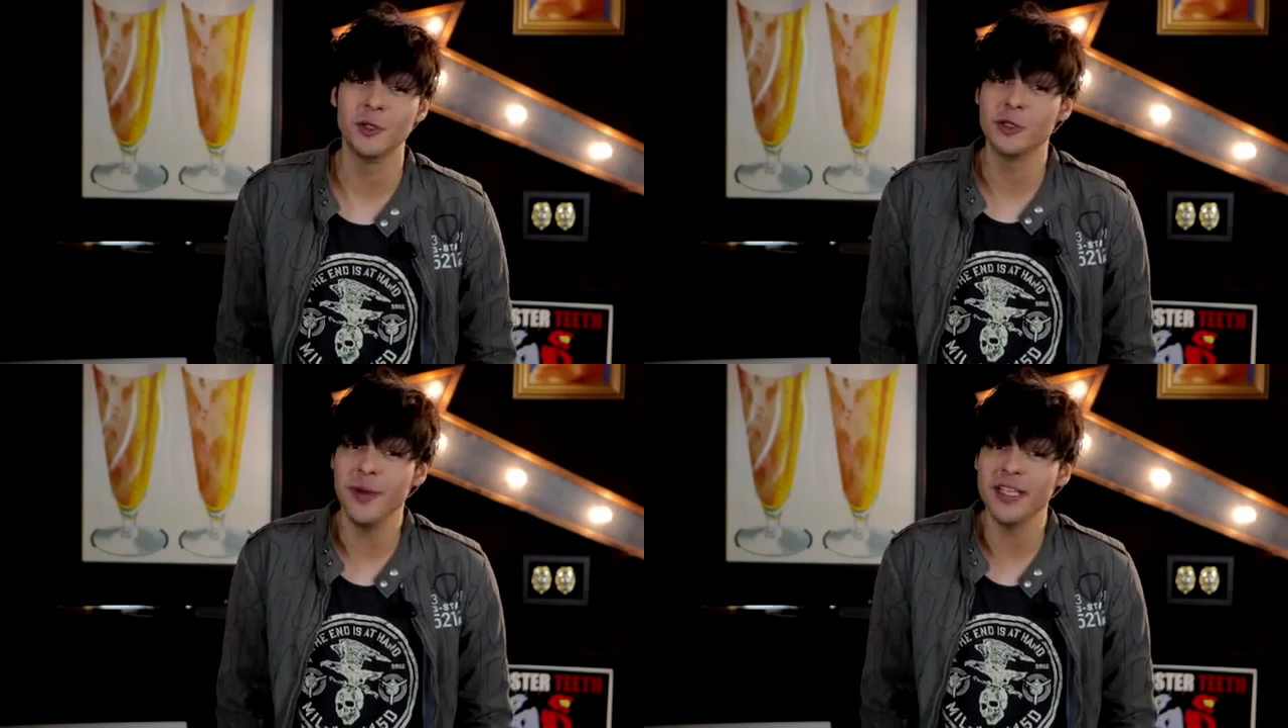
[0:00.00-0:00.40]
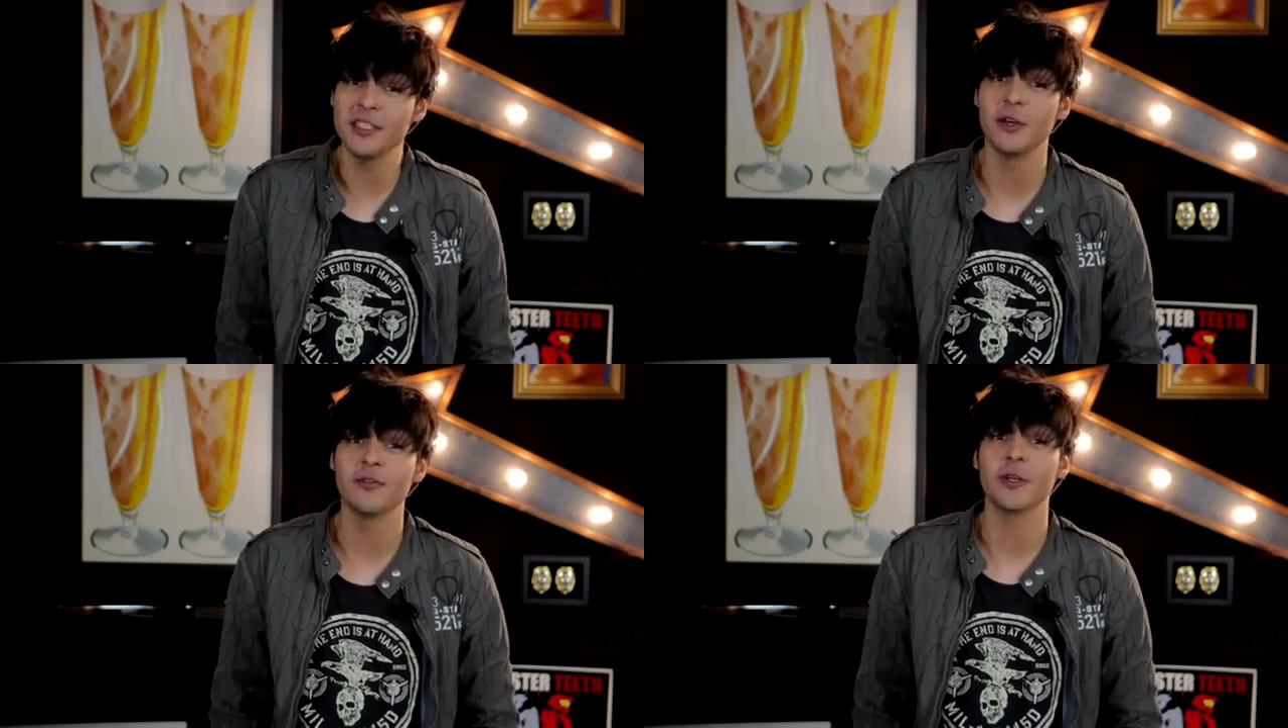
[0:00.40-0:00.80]
who's
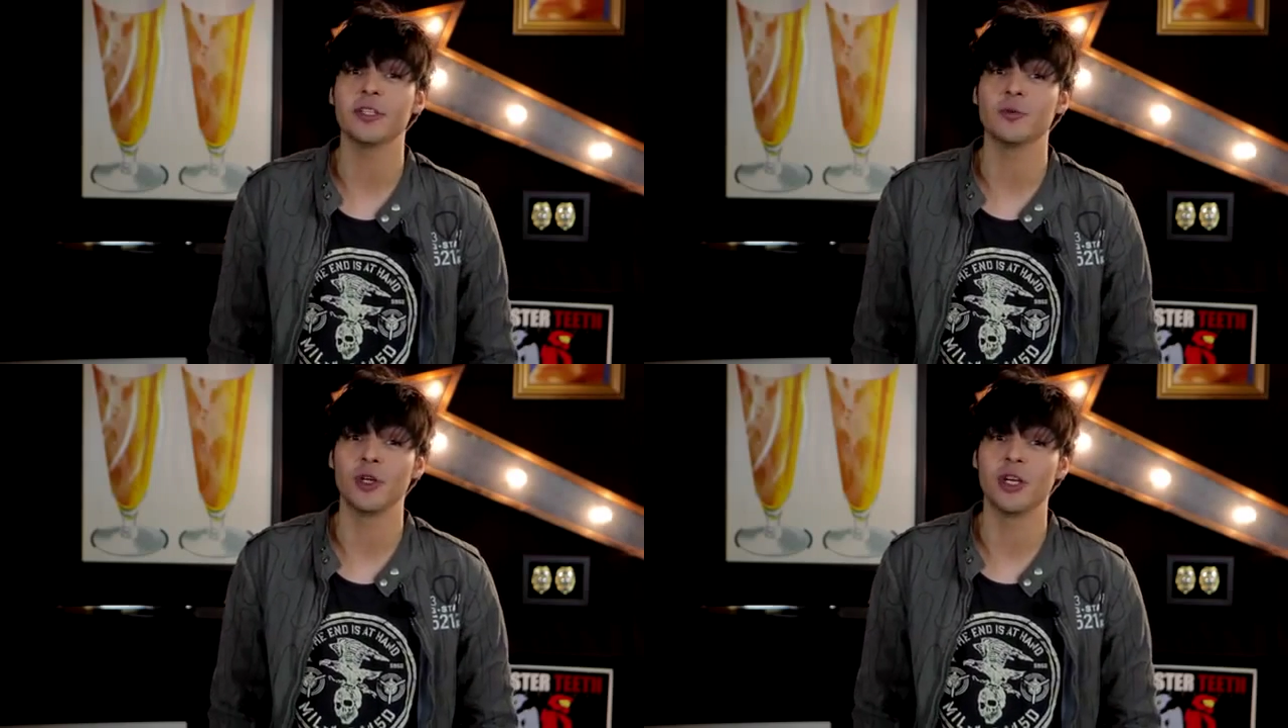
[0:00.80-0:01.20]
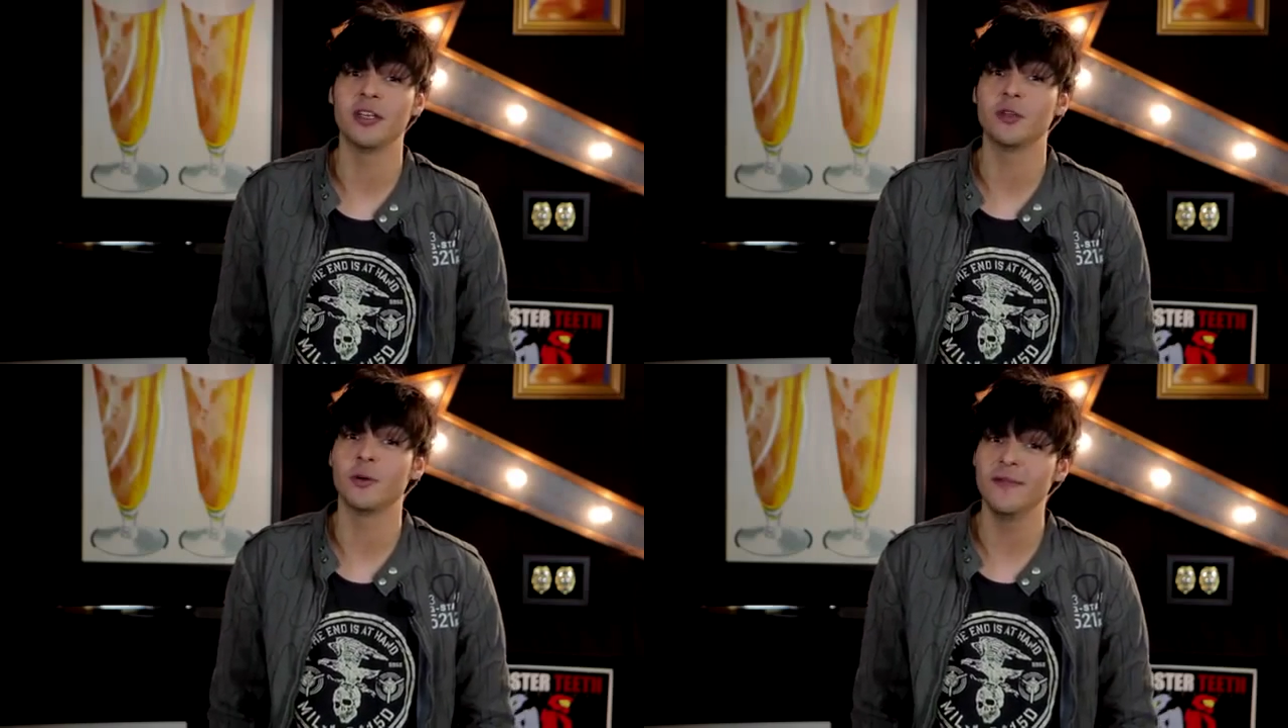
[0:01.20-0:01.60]
best known for his work
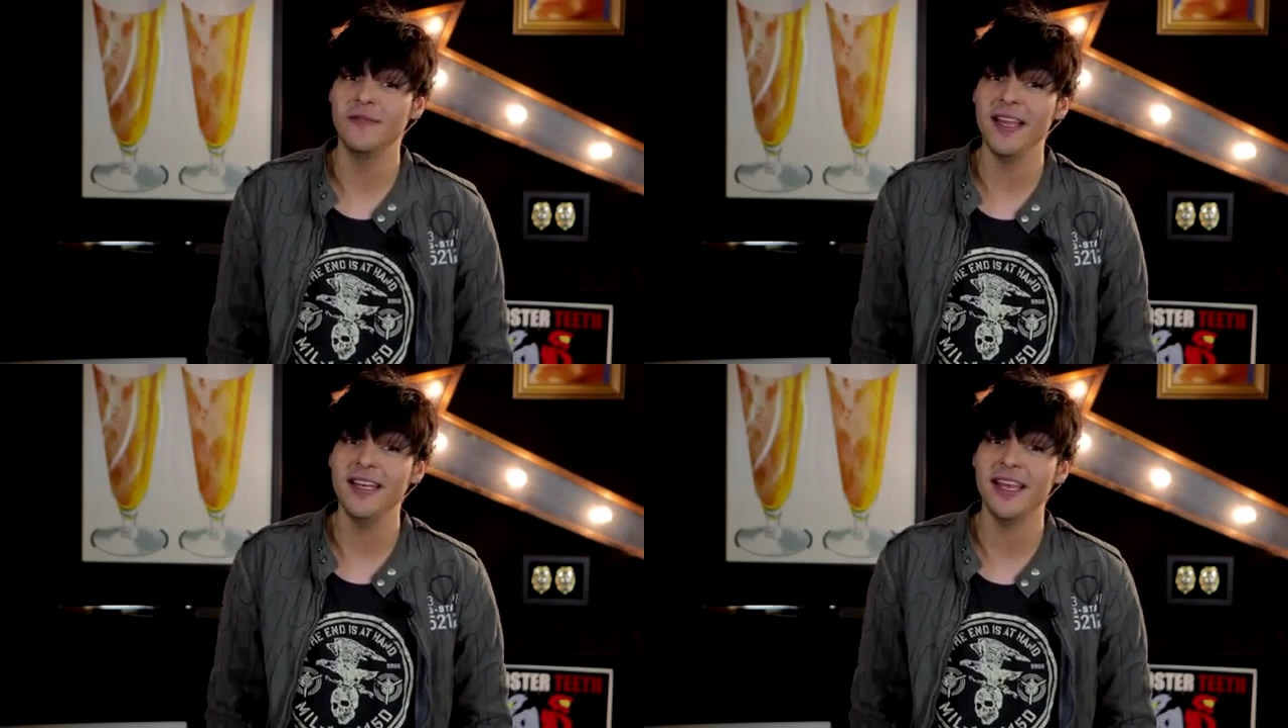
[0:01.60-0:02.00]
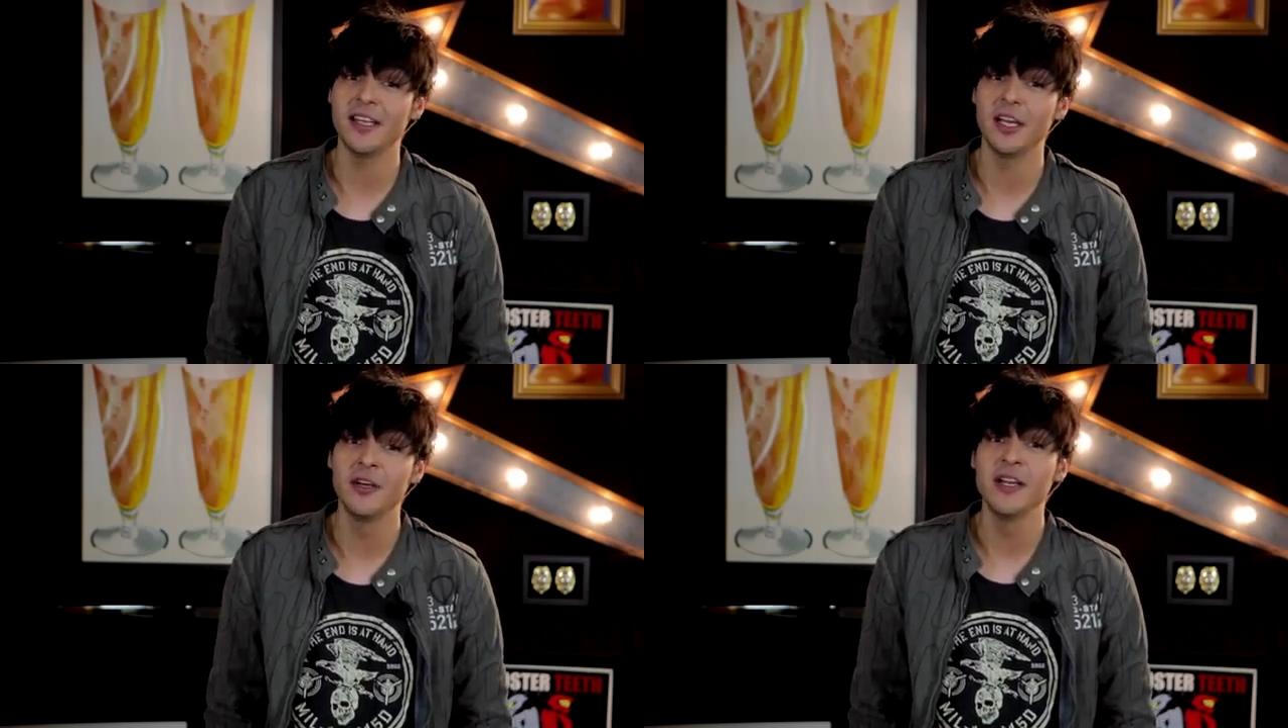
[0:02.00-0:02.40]
on Grim
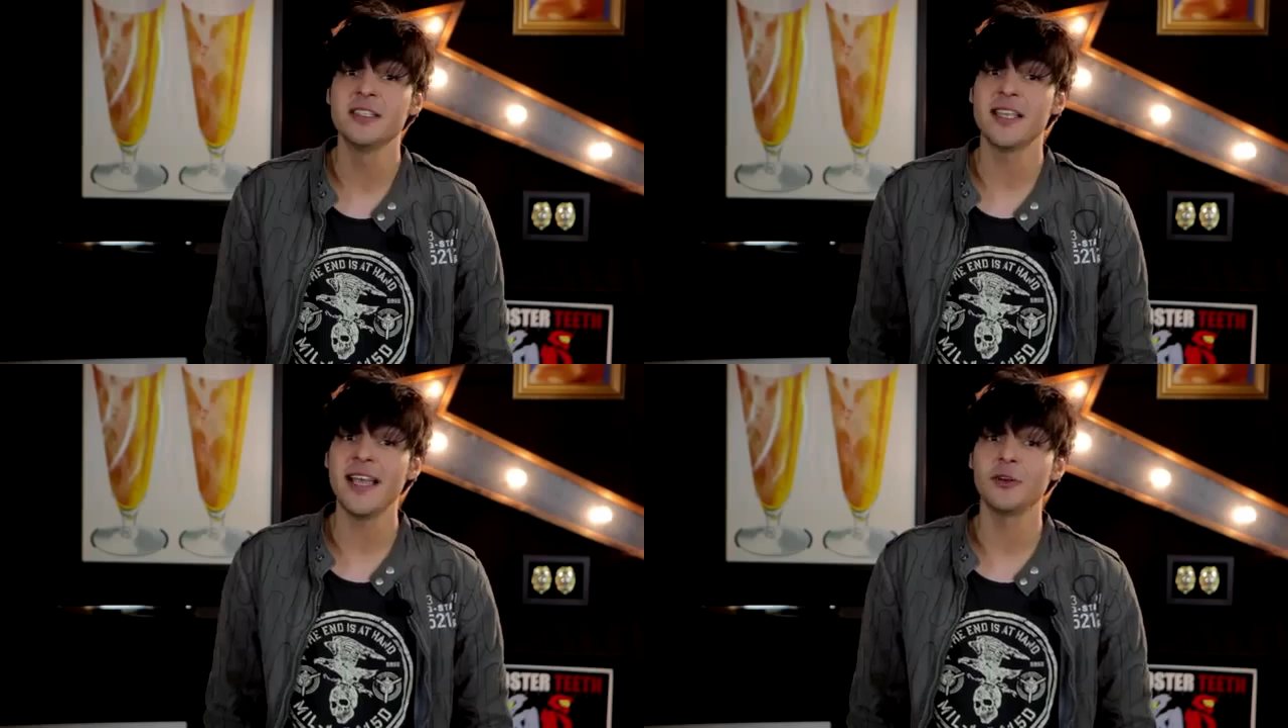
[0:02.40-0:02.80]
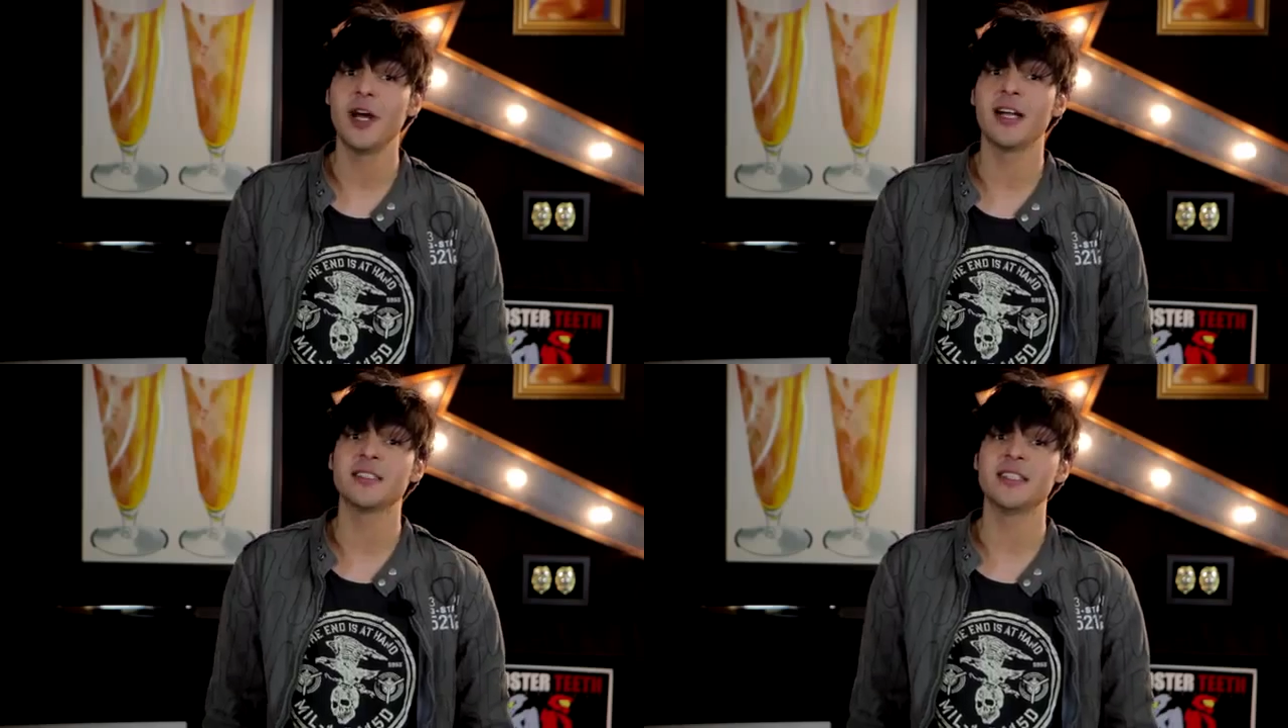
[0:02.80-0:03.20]
Fandango, Psychonauts,